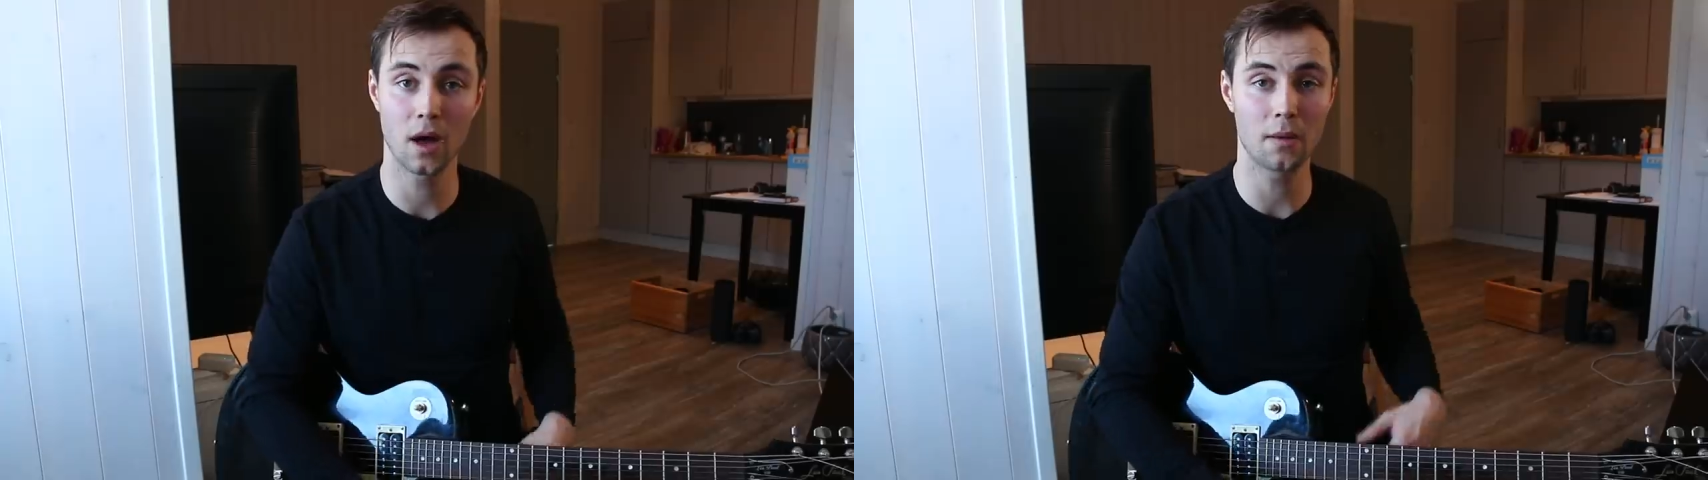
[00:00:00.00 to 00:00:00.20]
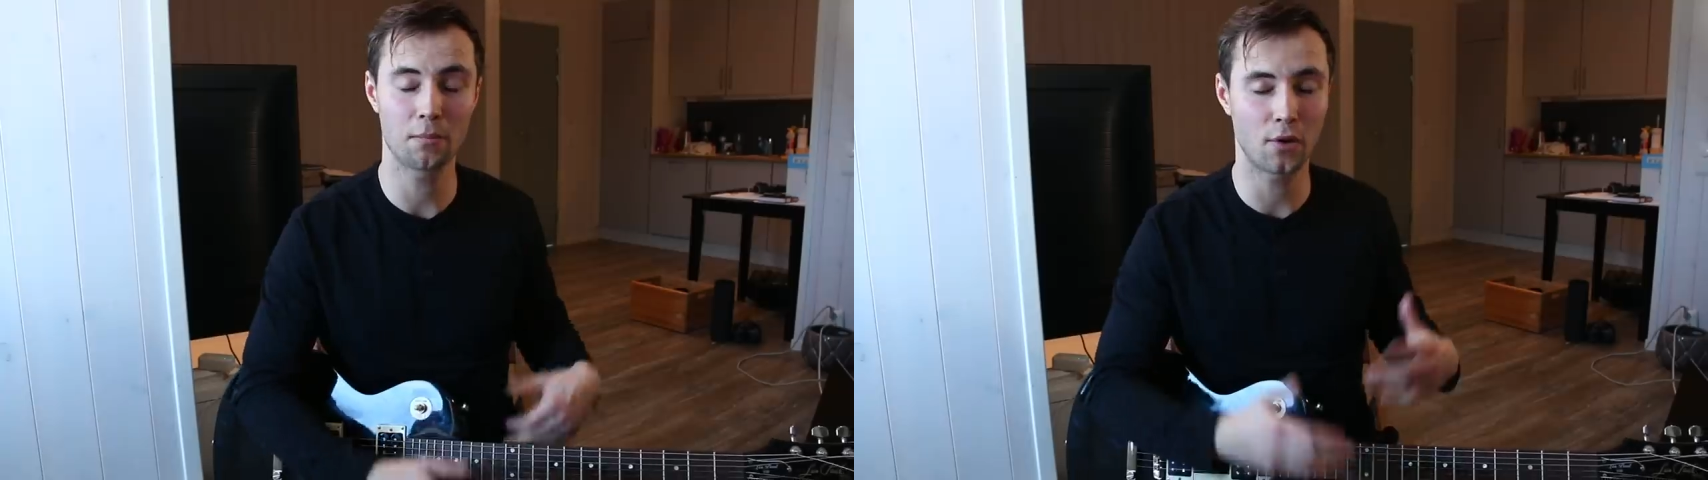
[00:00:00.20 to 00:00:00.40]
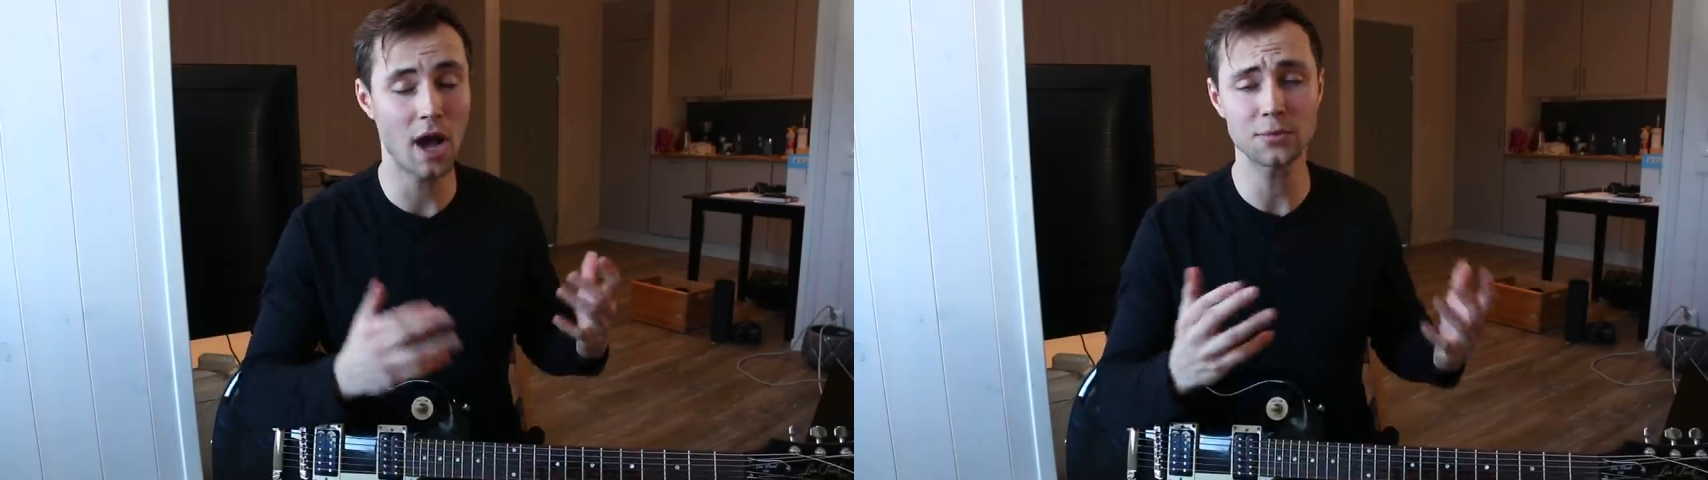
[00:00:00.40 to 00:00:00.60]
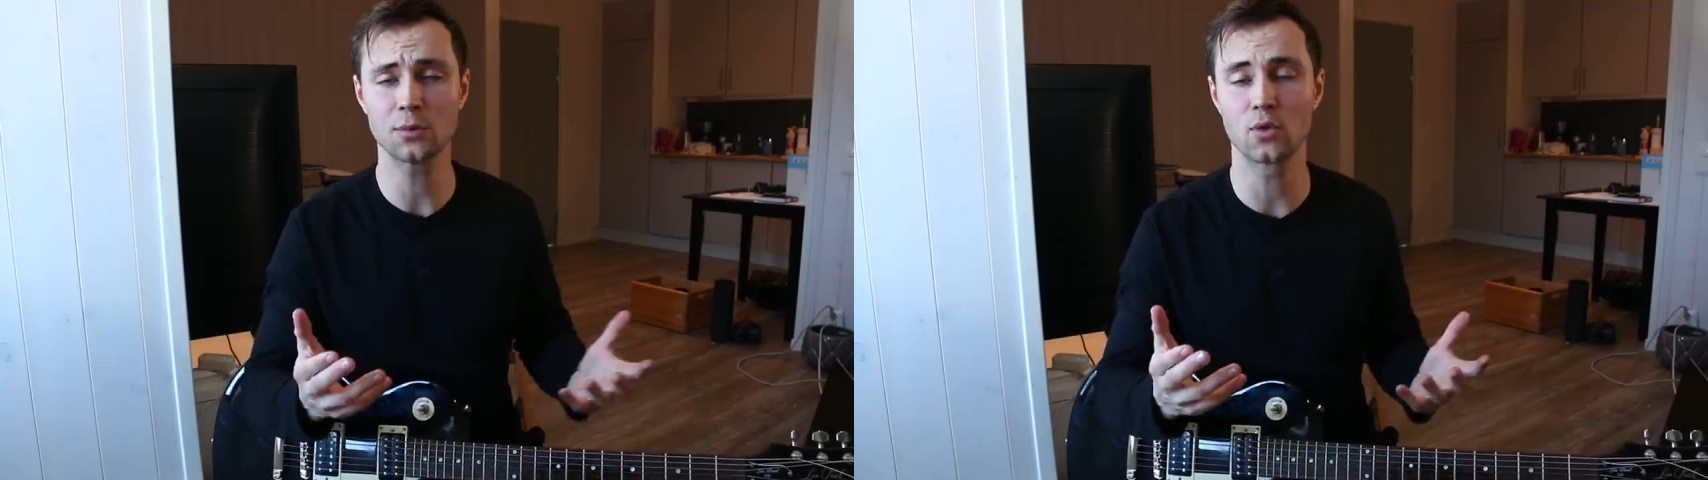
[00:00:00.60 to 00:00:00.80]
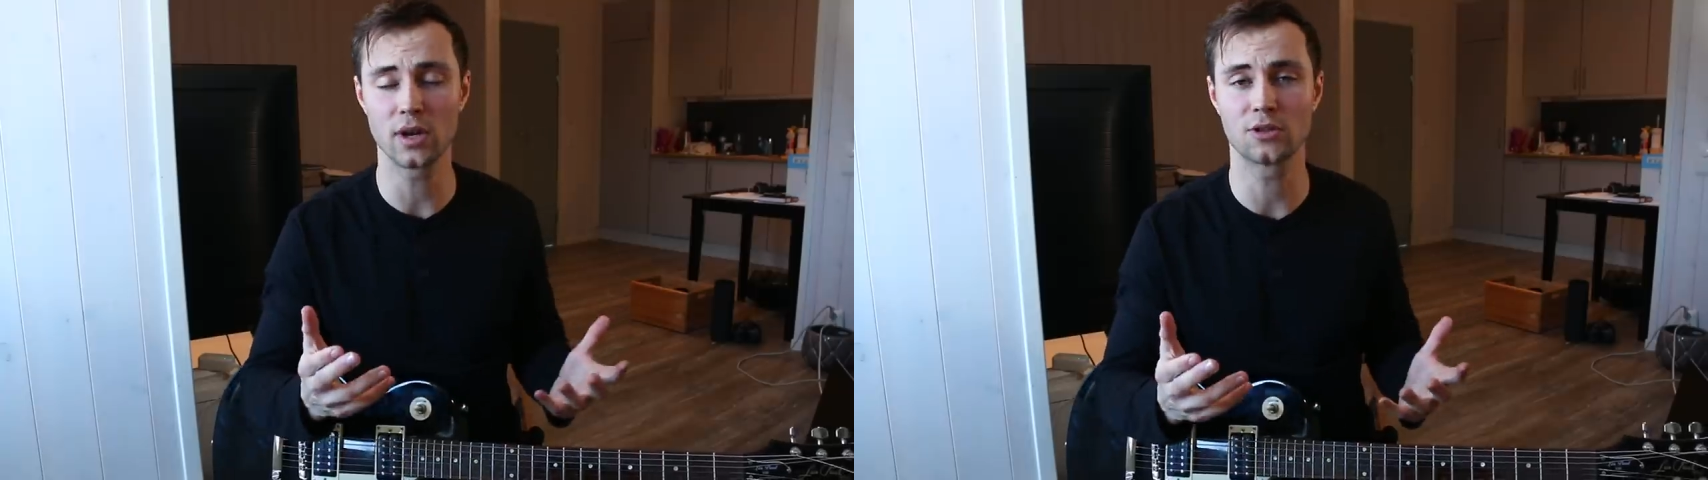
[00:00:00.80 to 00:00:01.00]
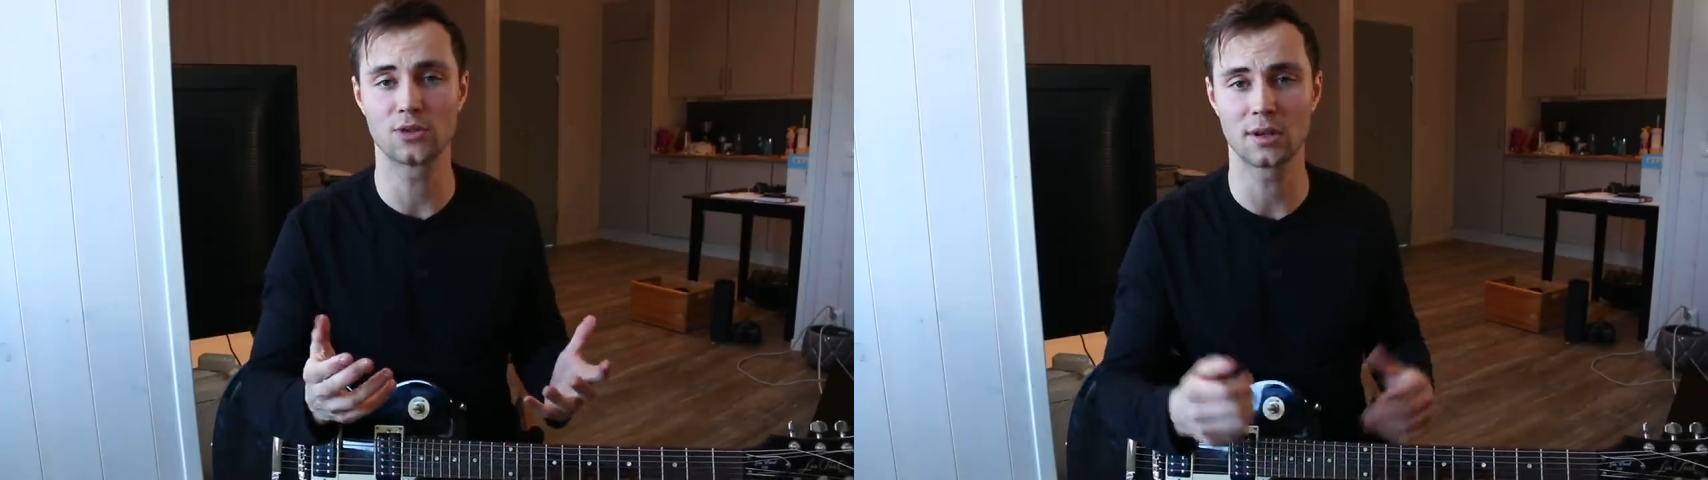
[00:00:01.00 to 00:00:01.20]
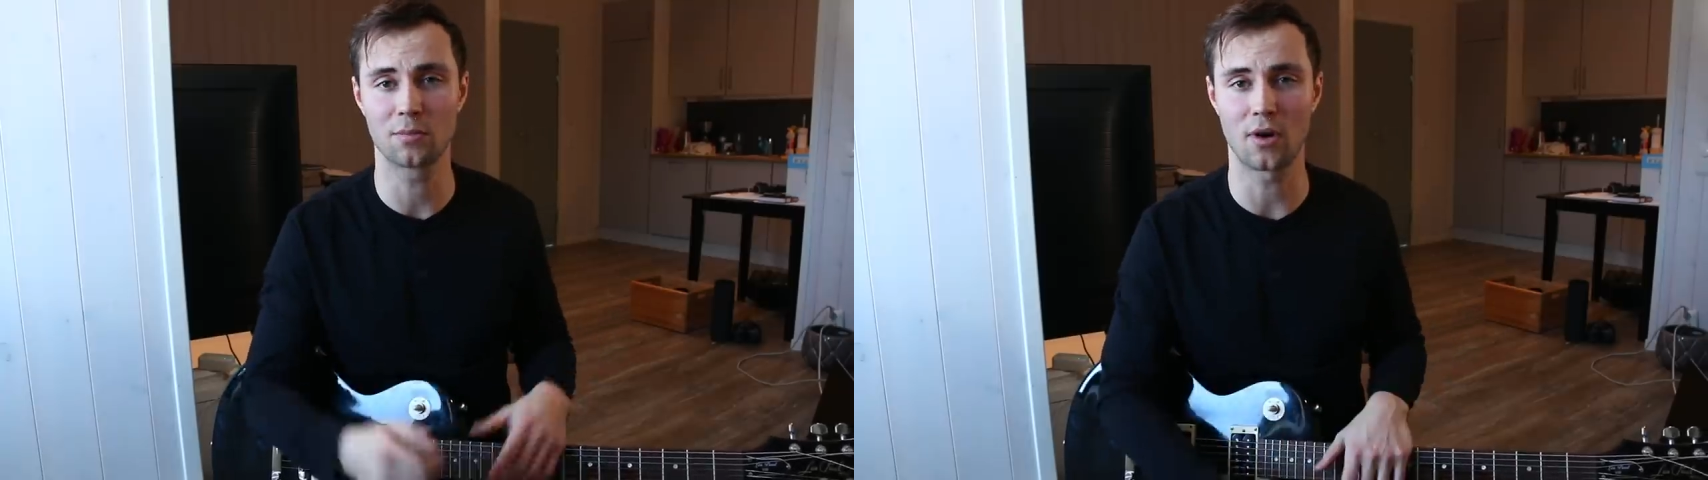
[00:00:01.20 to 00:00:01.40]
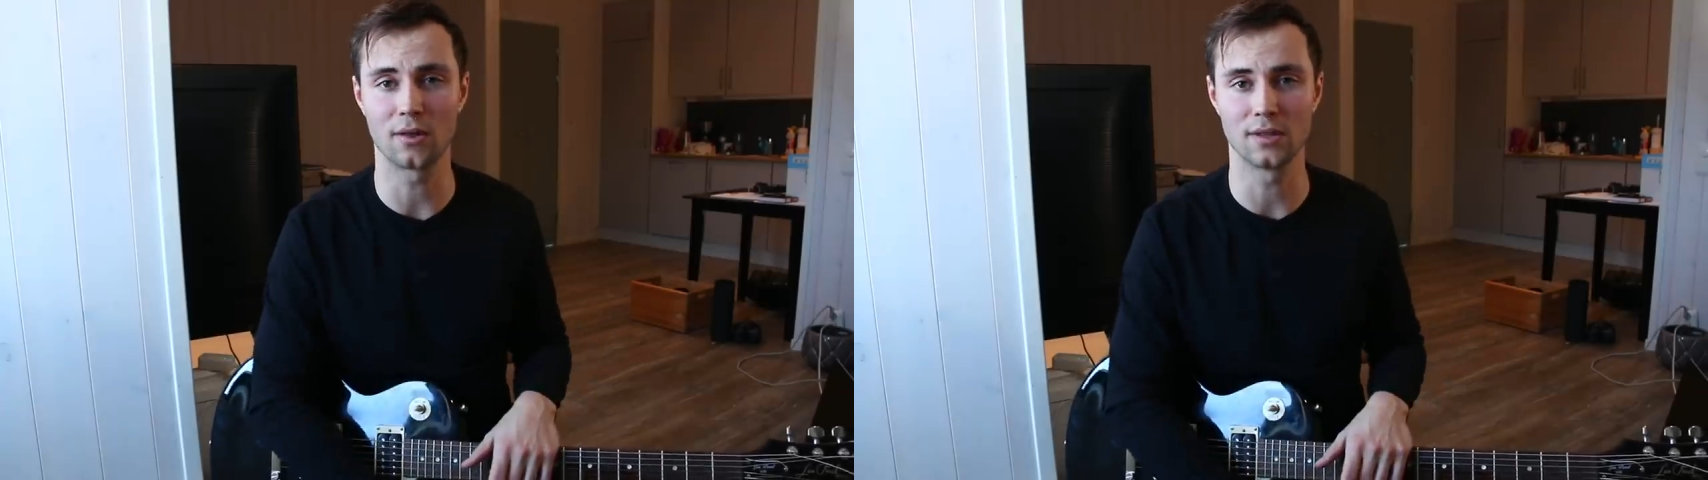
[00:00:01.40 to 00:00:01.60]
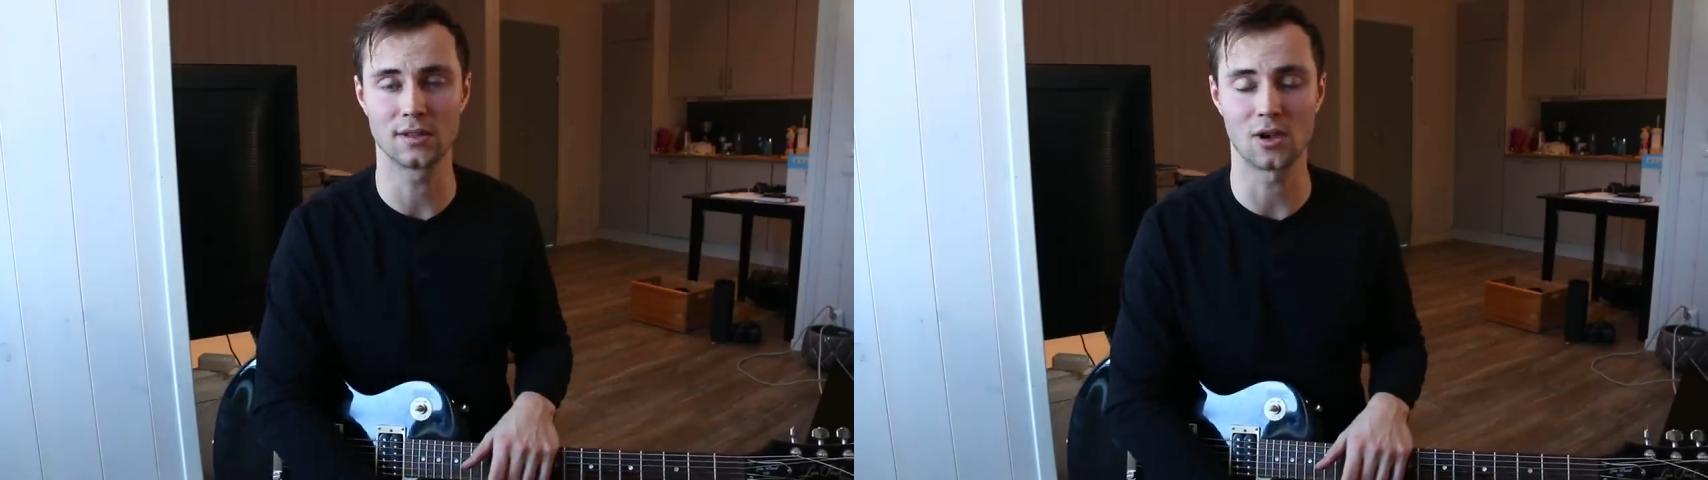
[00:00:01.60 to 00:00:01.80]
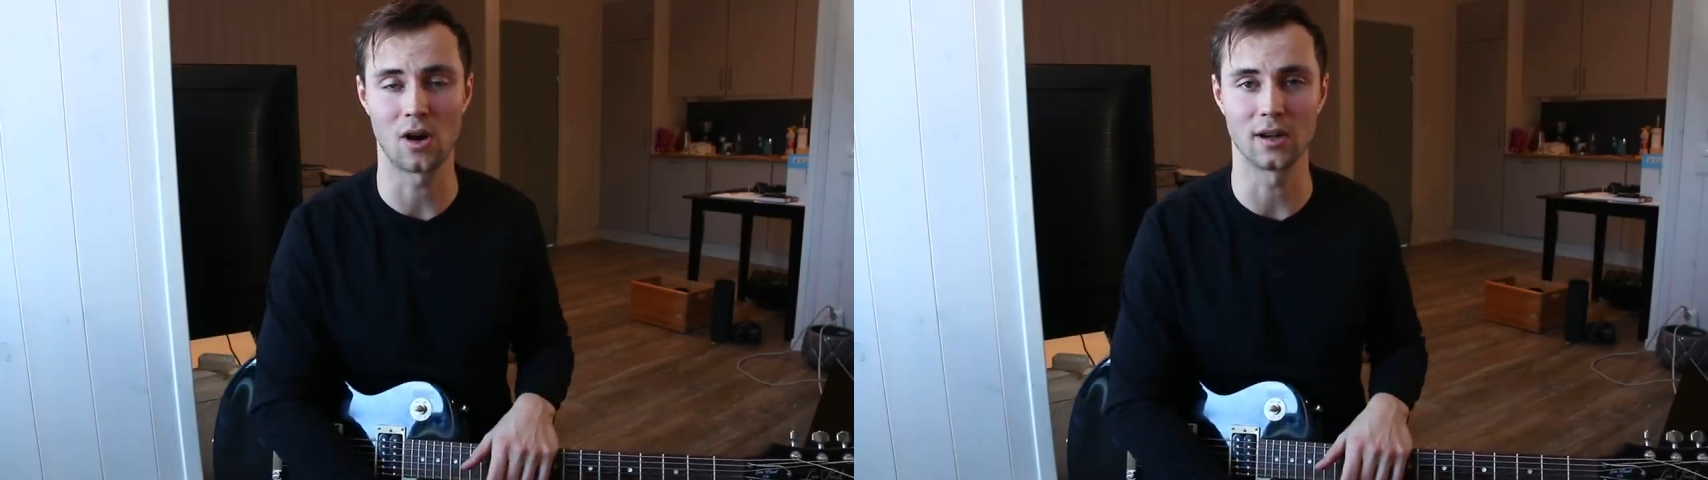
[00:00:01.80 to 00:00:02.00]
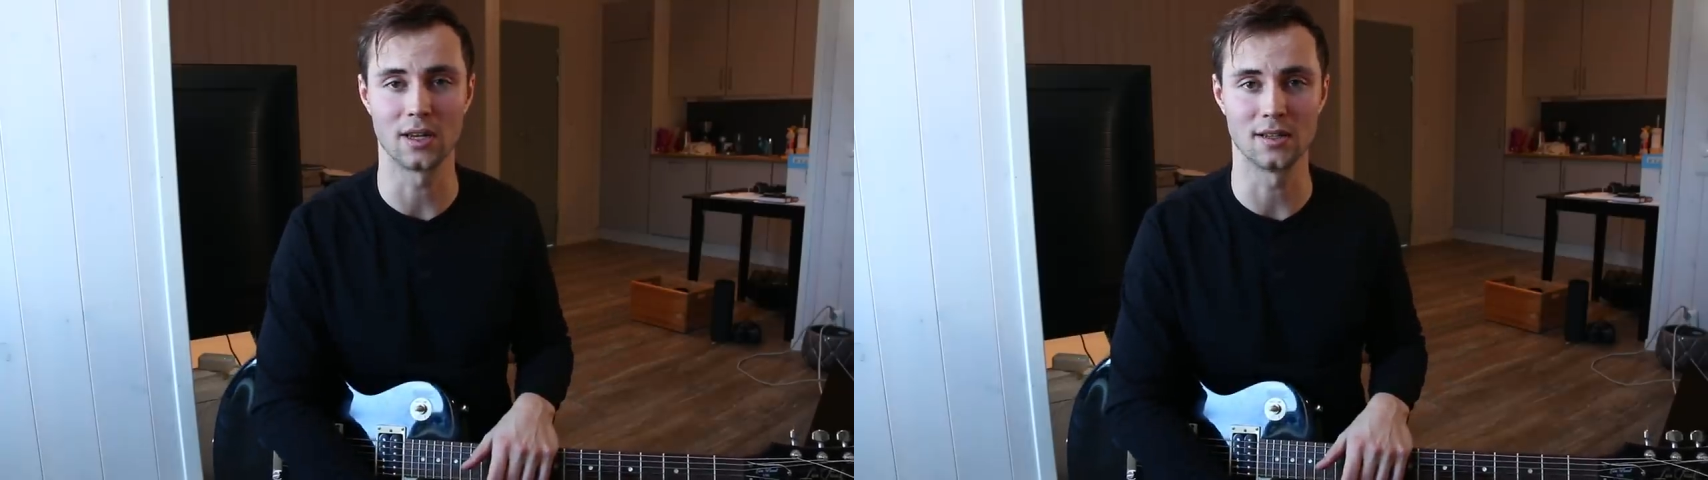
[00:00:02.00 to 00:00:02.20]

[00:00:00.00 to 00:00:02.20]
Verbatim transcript: But perhaps a more interesting part of the song